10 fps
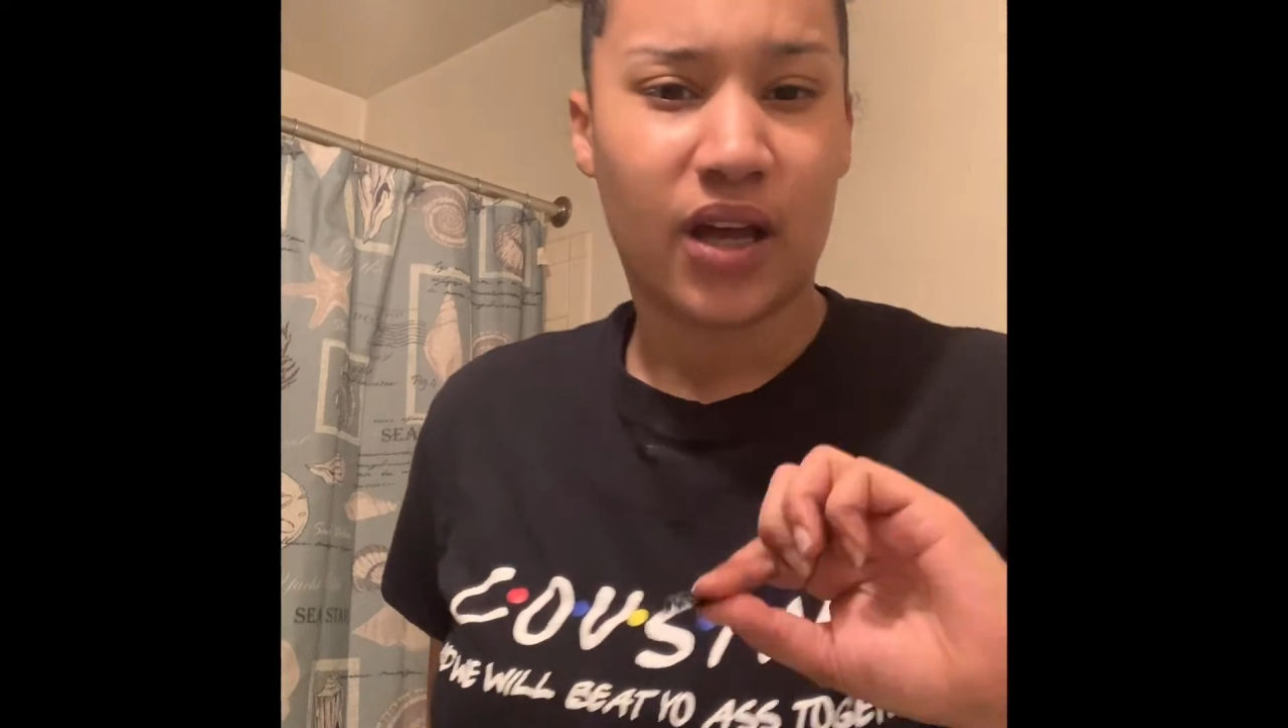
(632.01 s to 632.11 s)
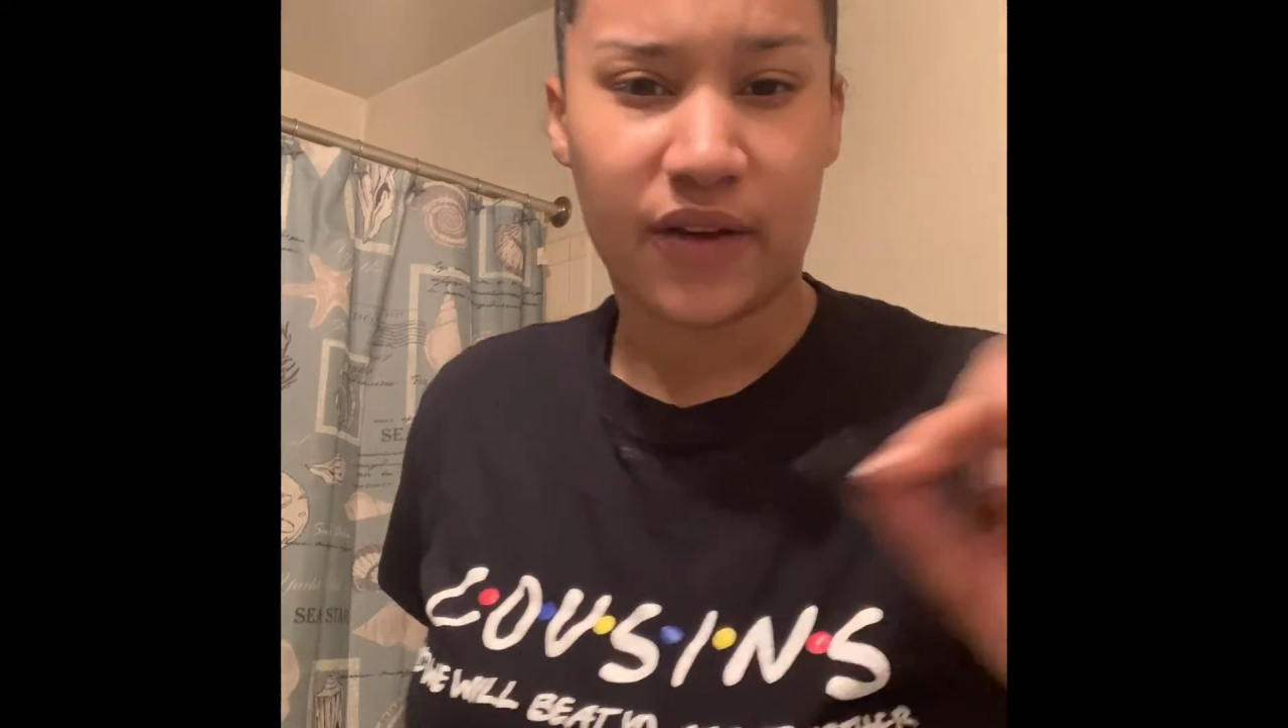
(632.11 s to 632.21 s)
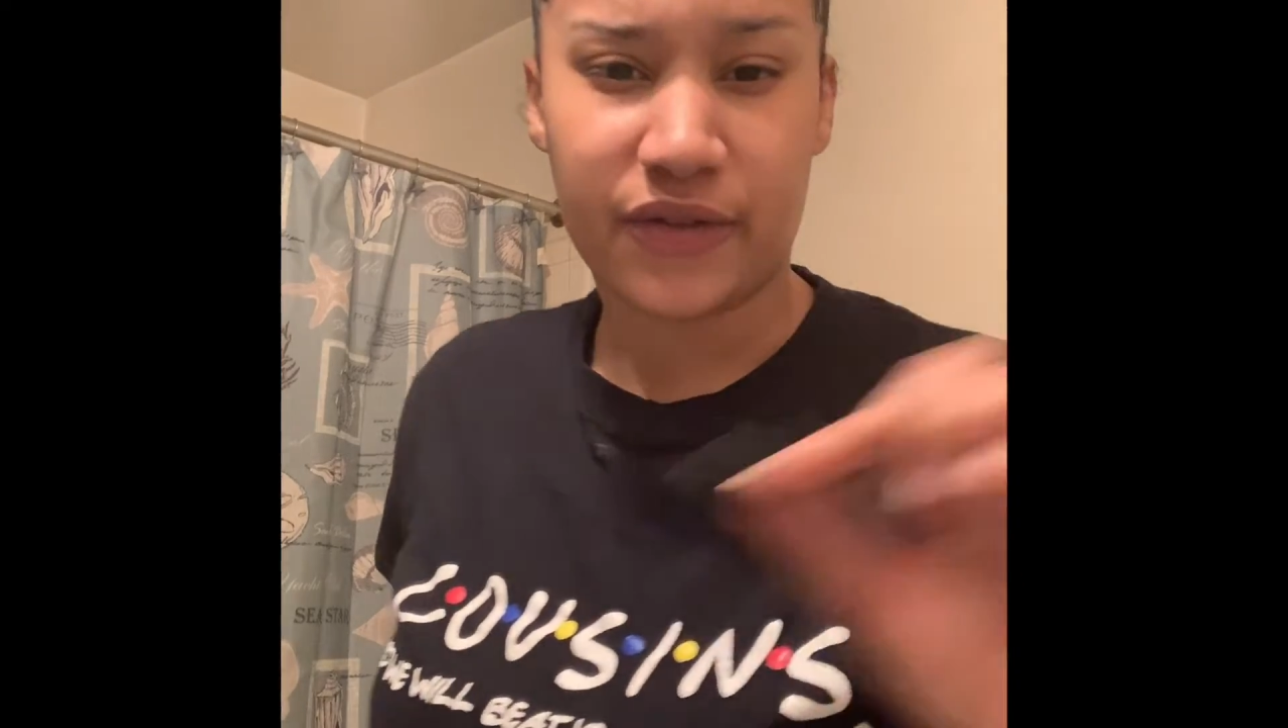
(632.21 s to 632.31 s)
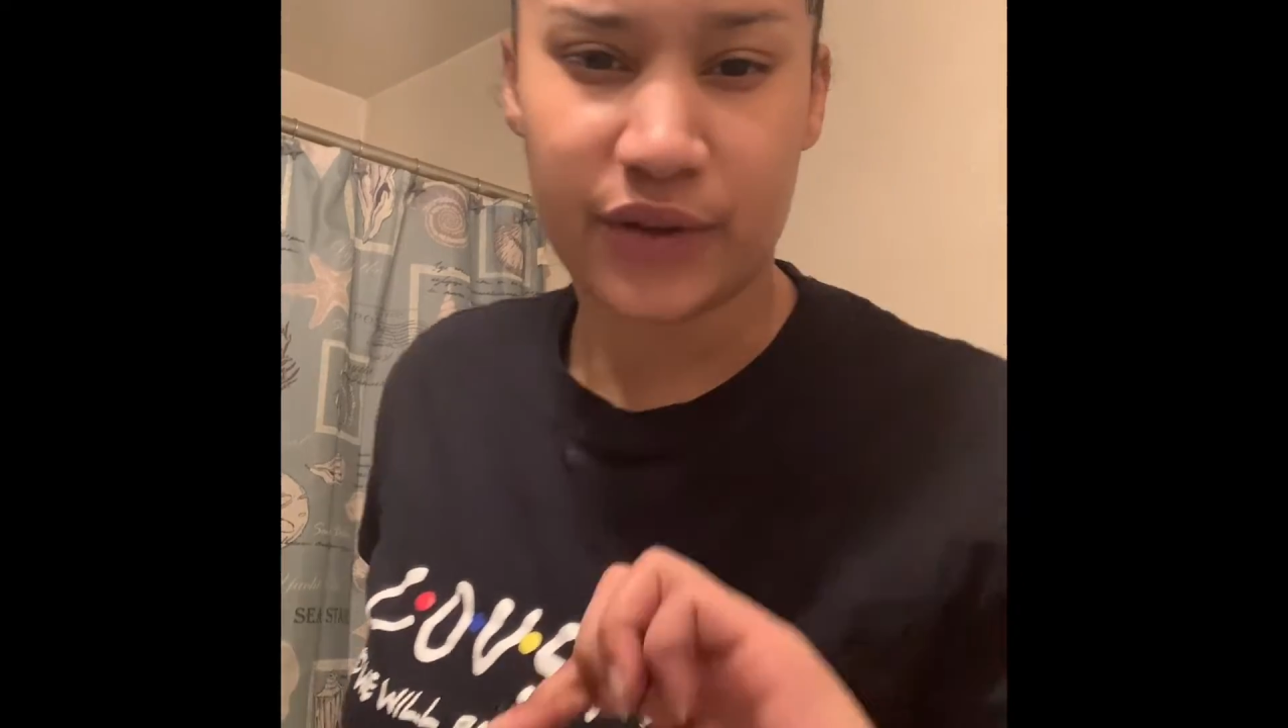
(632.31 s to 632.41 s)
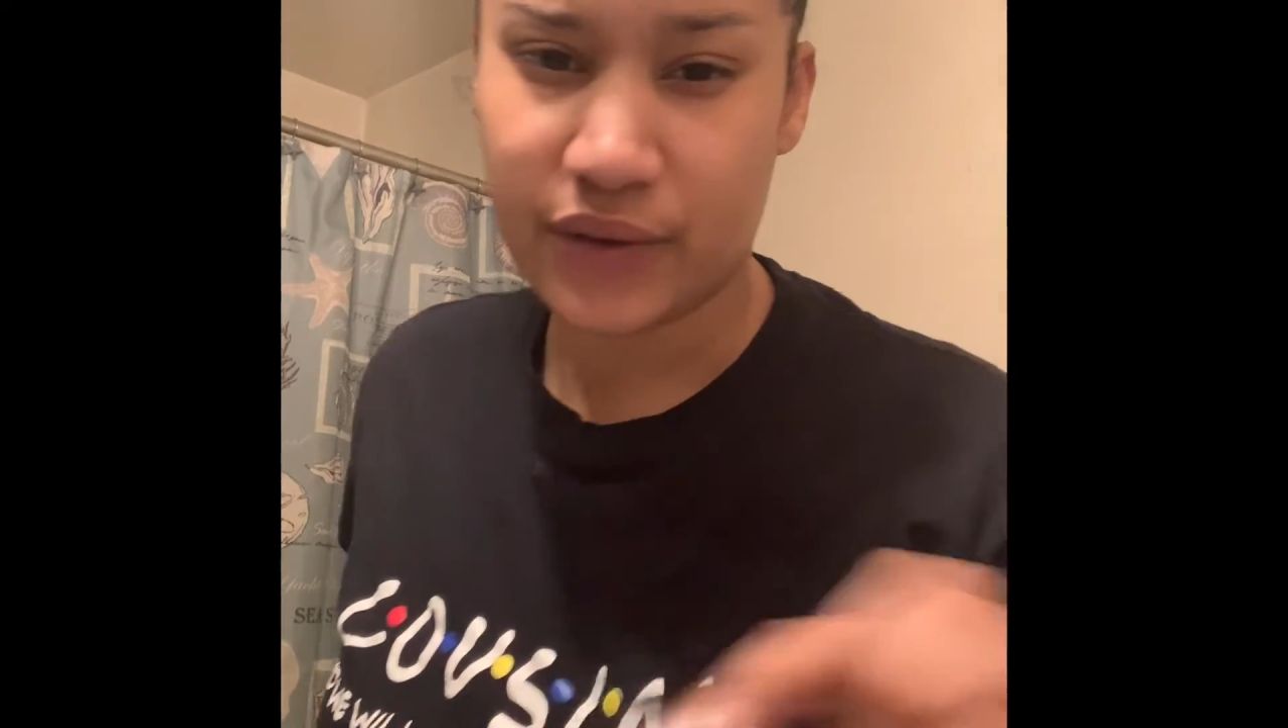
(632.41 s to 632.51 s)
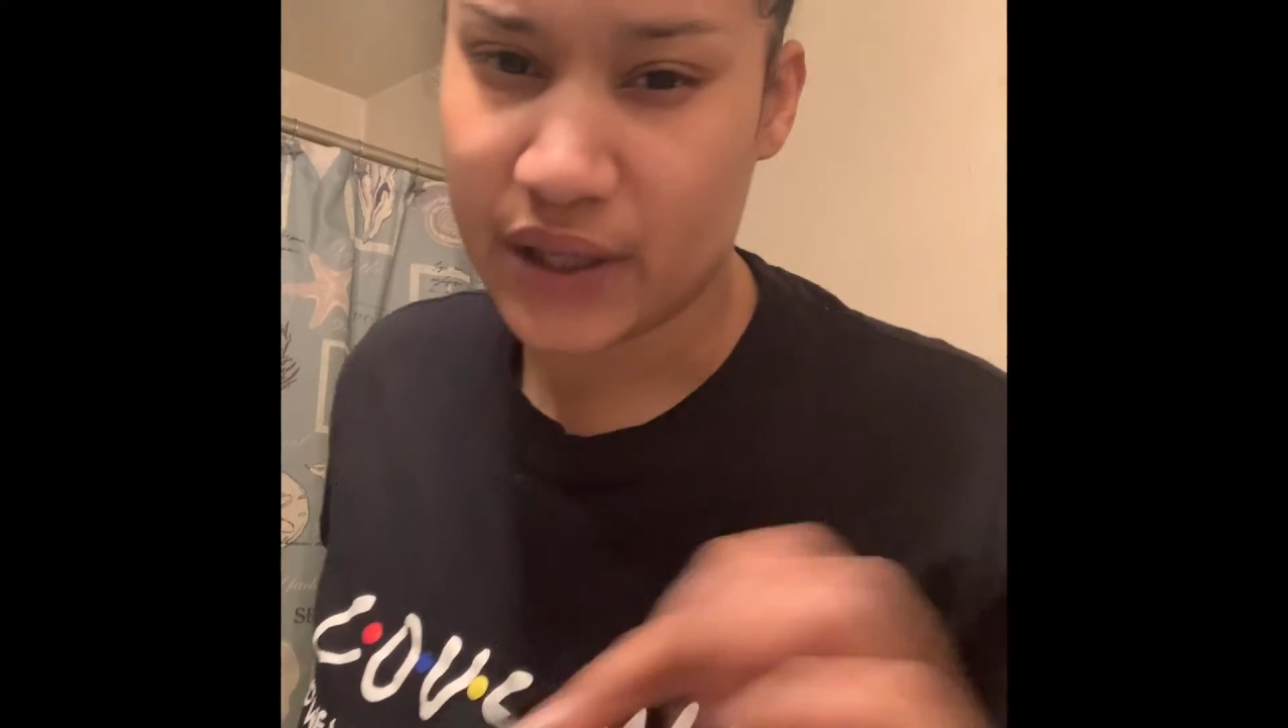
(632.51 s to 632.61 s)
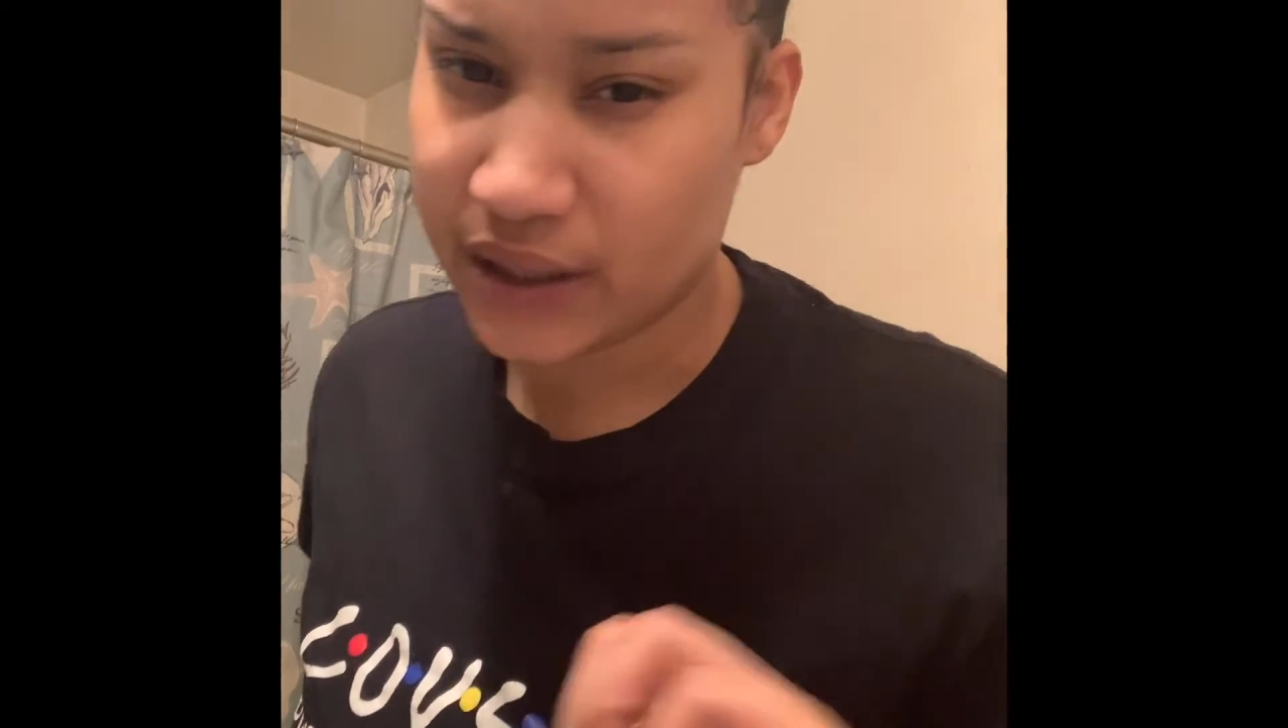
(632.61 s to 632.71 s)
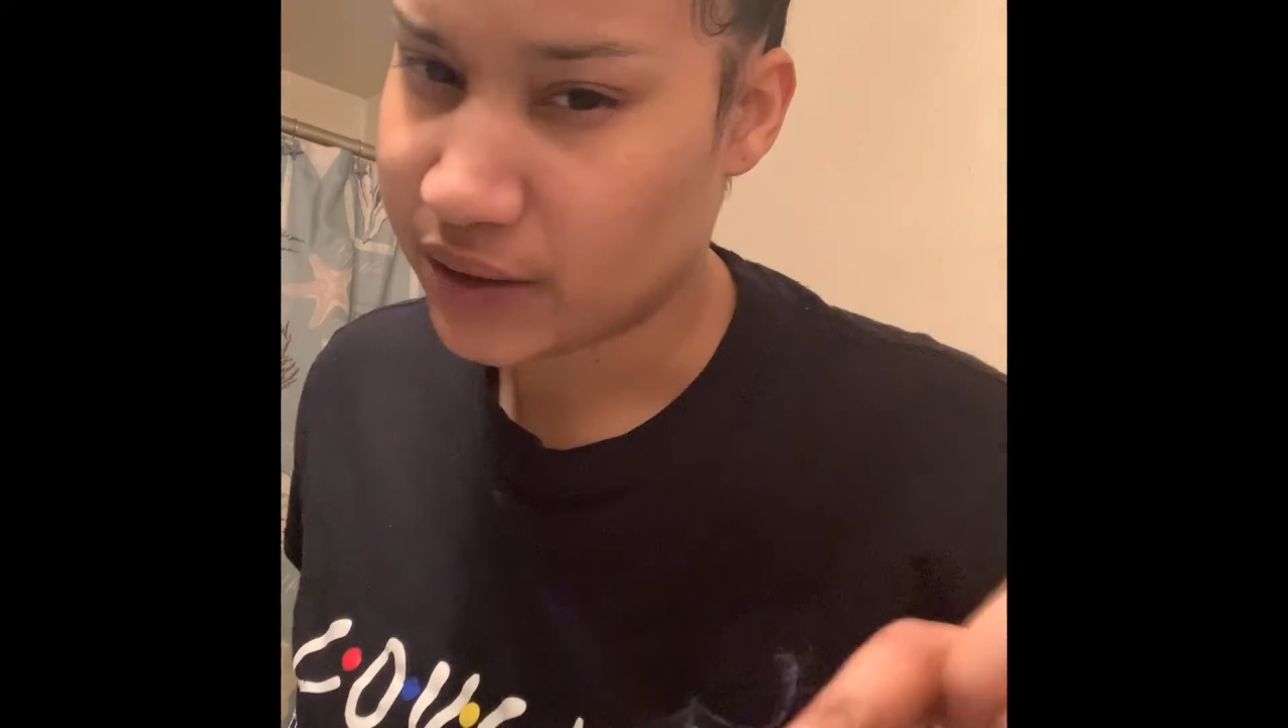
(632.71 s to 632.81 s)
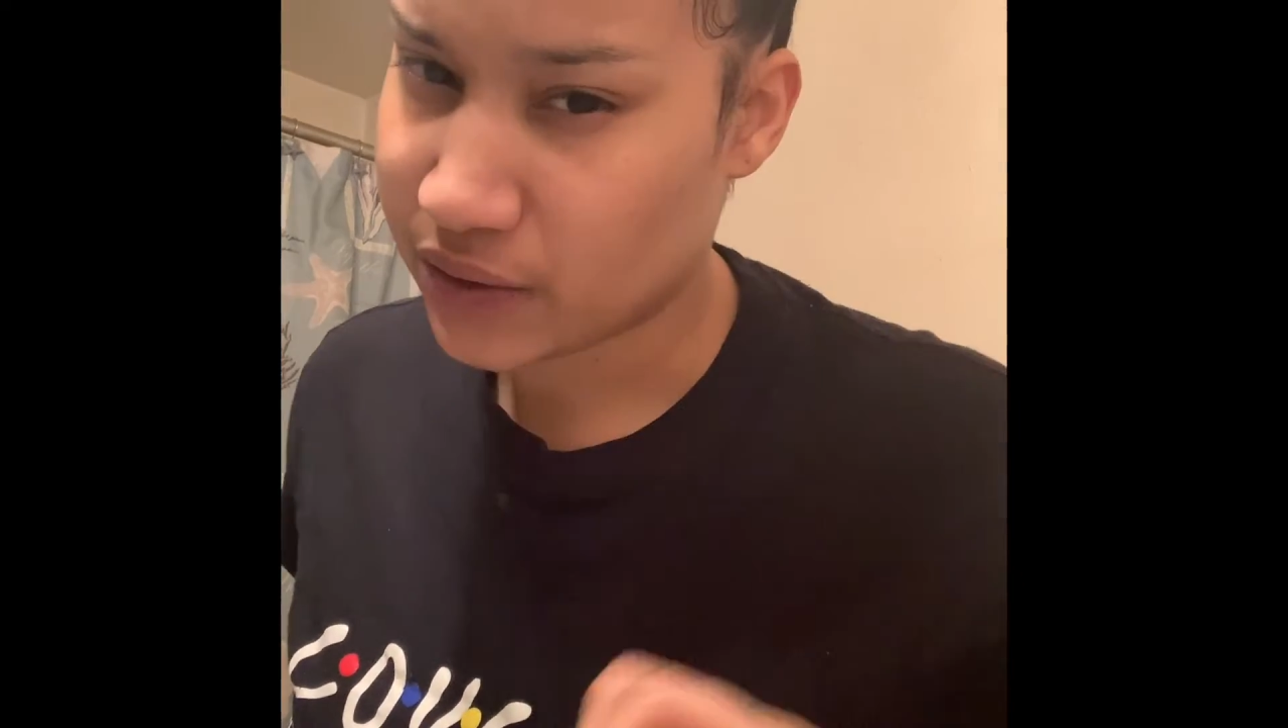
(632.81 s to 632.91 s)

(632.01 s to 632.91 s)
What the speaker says: few things.